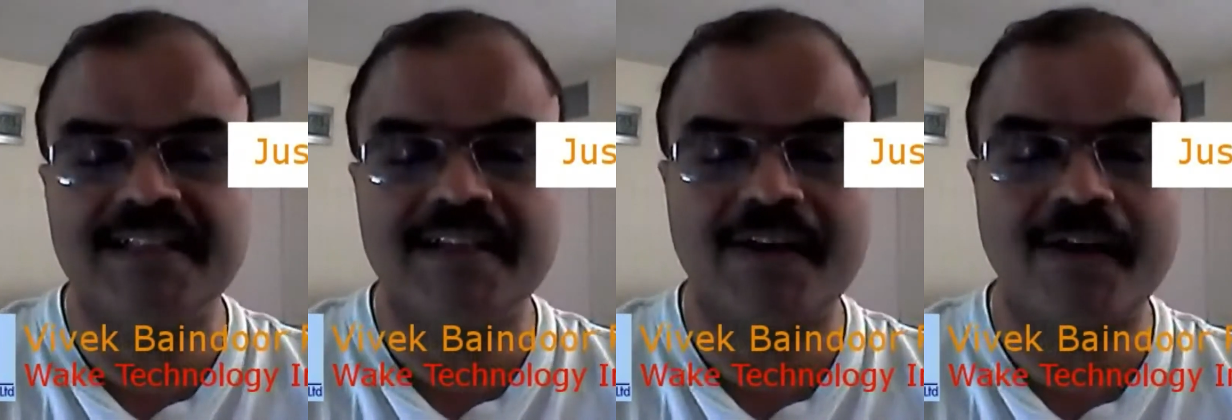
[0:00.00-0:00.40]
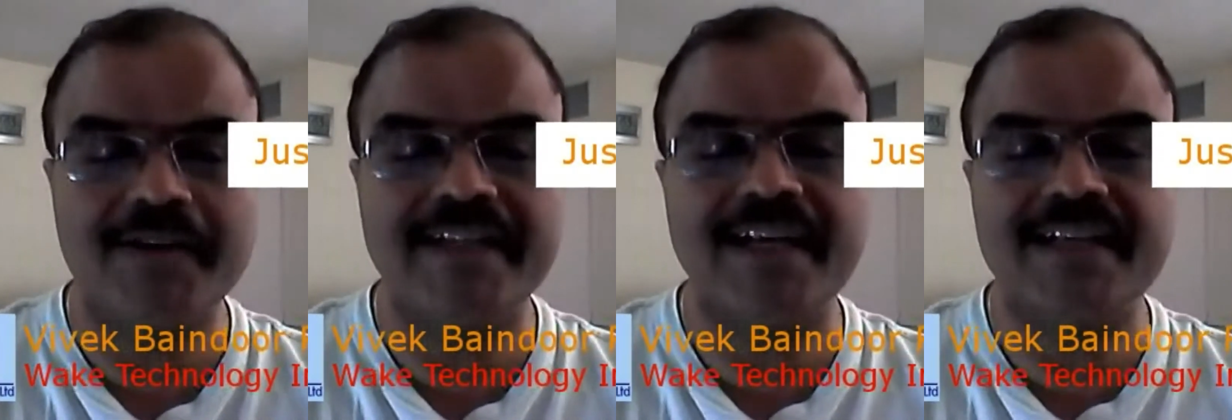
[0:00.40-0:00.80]

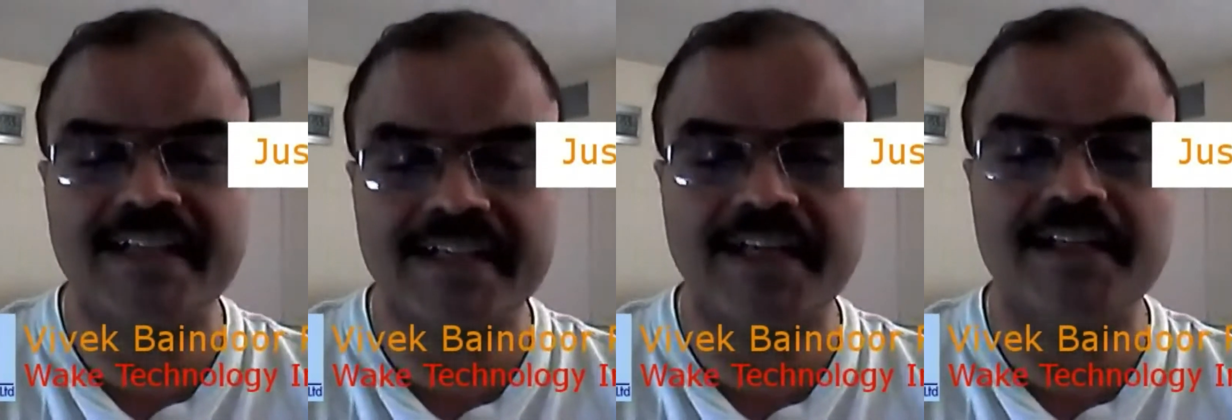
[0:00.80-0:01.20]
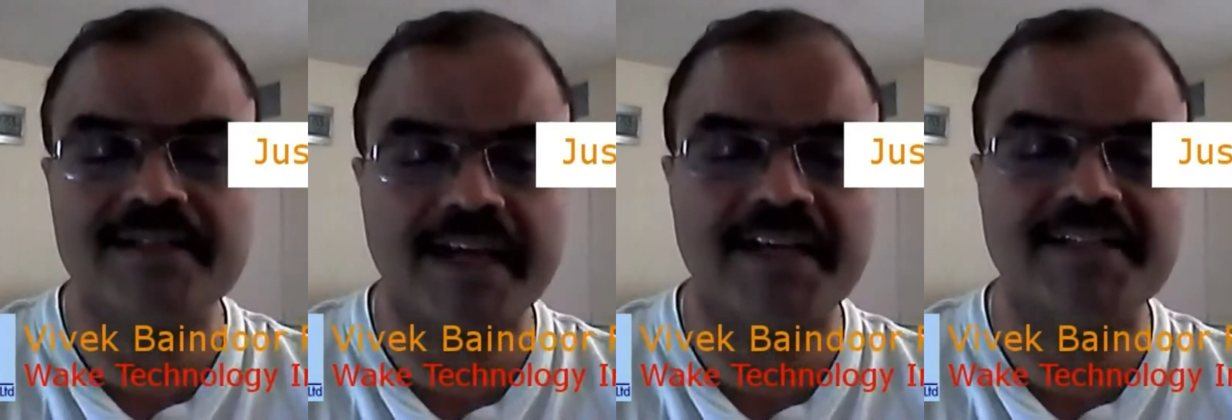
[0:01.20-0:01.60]
Contact details,
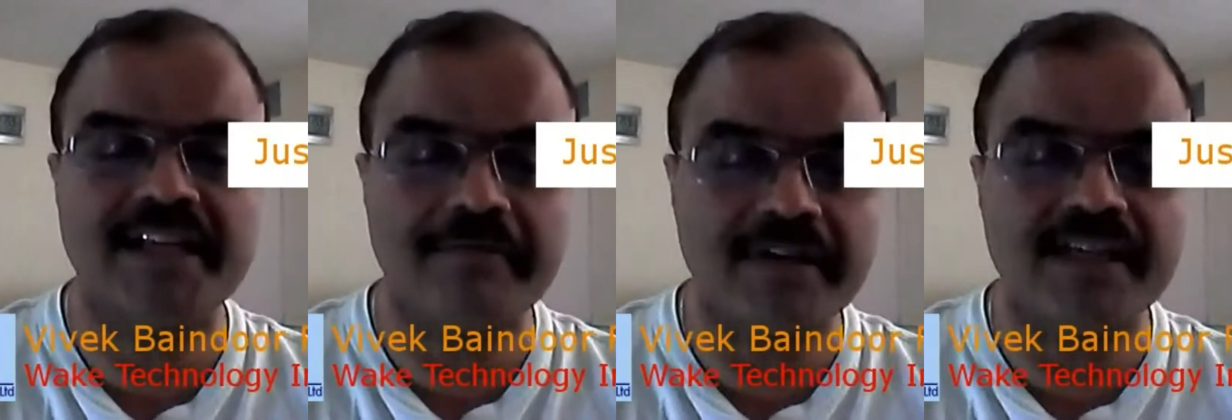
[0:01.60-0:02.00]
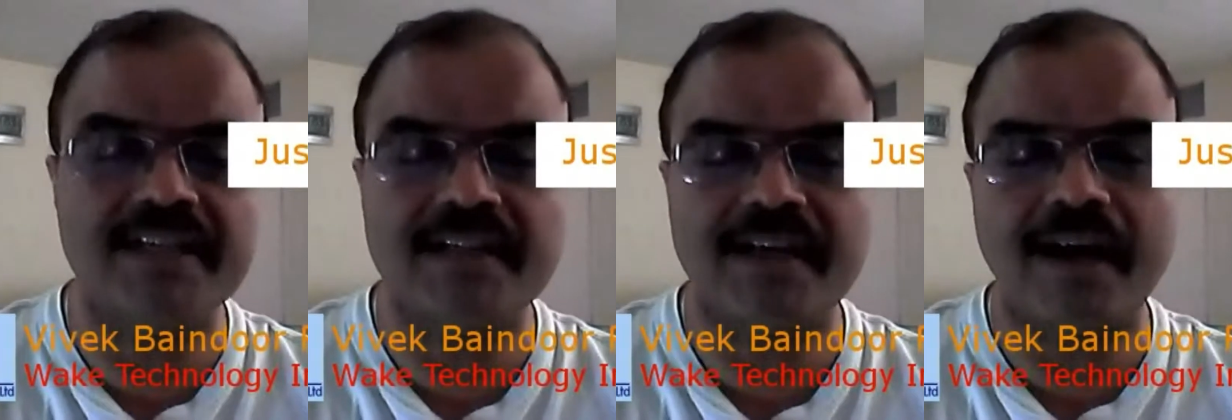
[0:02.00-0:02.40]
as ever,
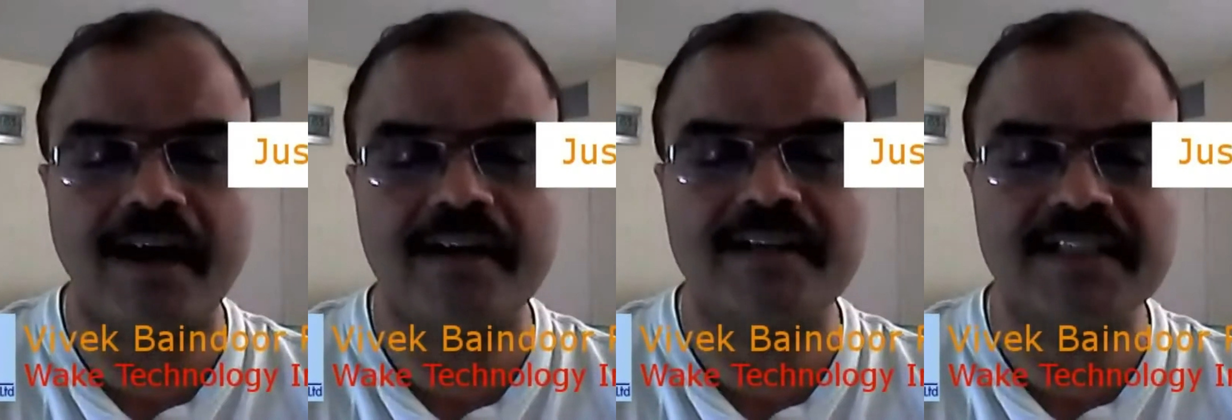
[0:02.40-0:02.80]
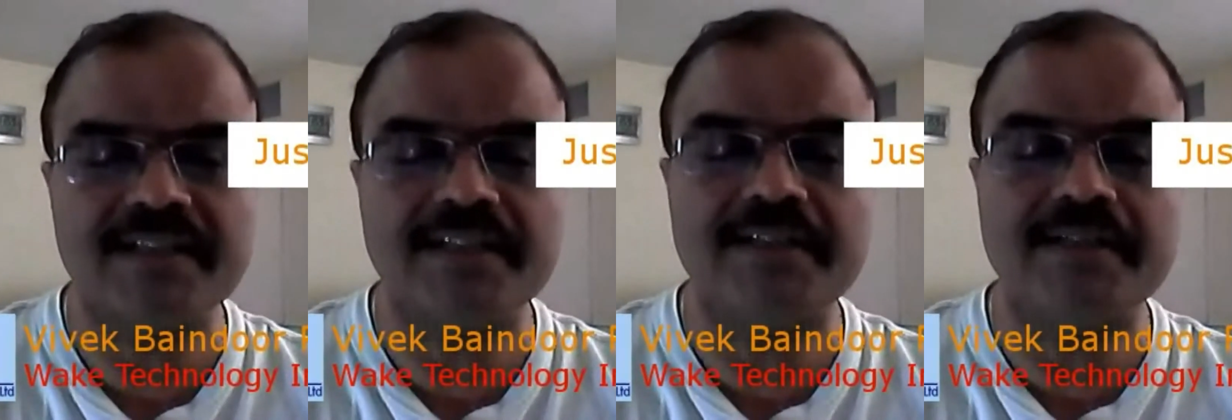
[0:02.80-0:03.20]
are in
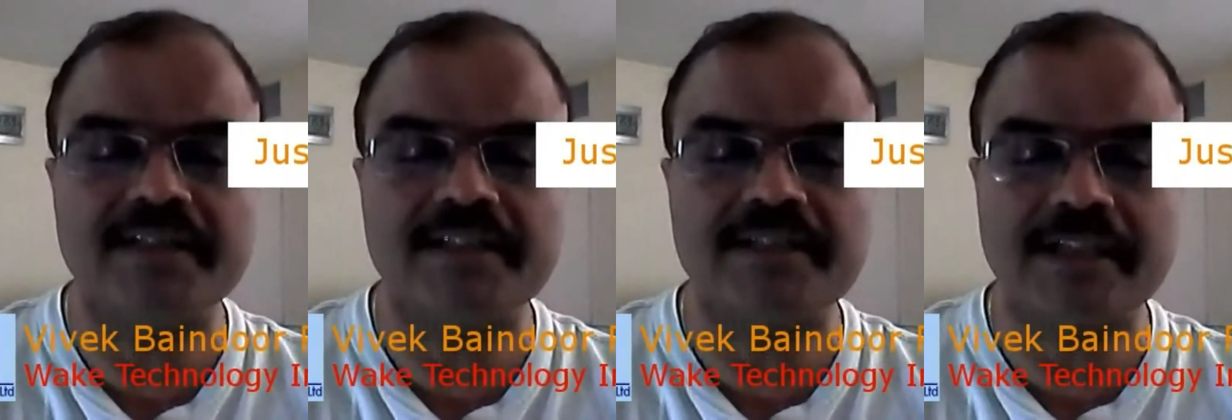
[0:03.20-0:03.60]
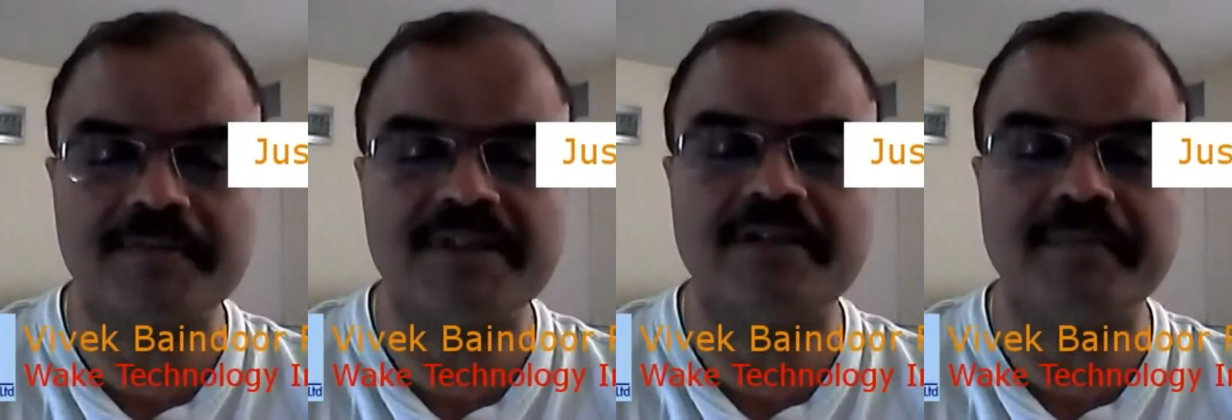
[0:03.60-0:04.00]
the
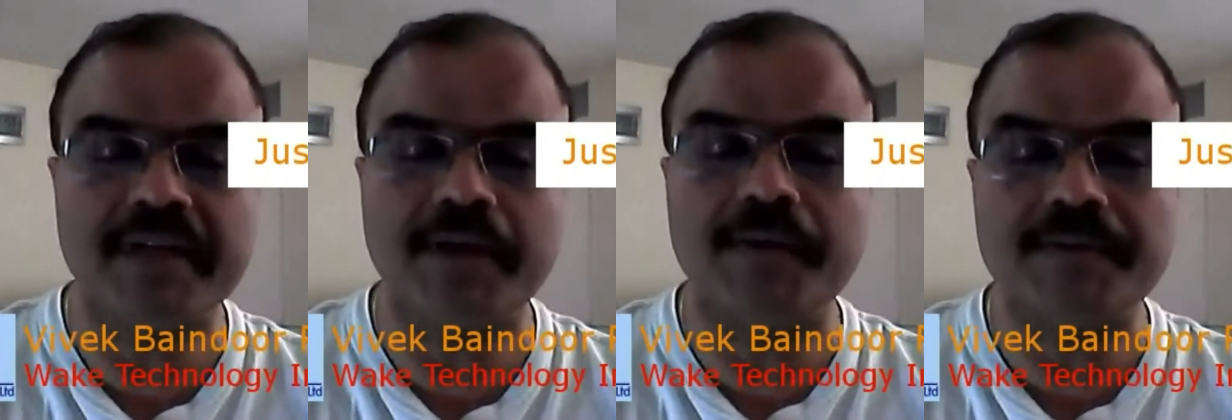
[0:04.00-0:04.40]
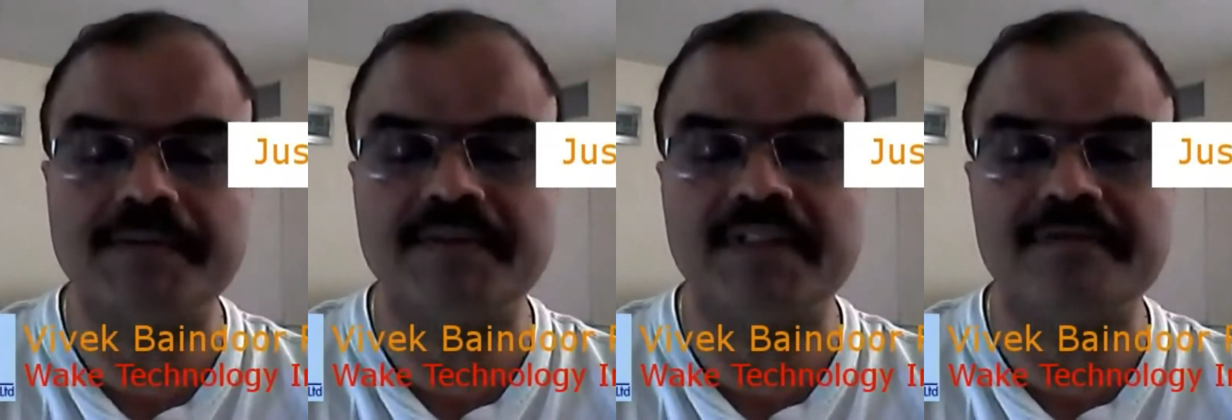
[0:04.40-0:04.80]
description below
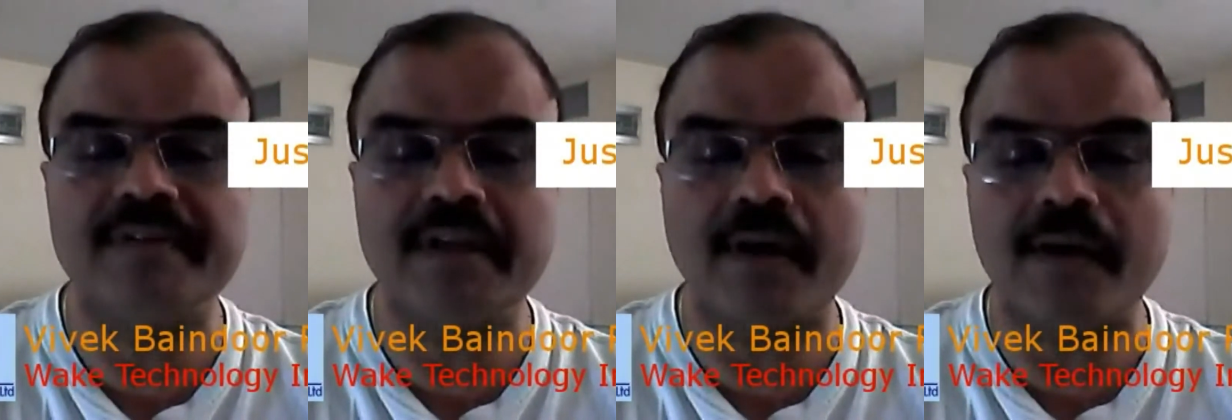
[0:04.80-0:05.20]
this vlog.